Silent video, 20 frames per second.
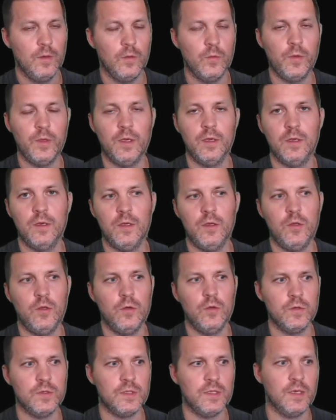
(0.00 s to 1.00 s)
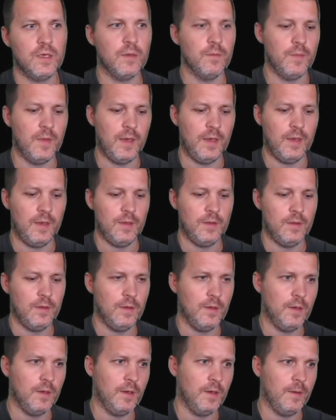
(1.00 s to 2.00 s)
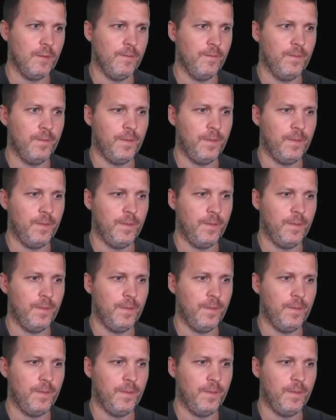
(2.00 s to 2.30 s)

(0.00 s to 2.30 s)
we're gonna use the command uh,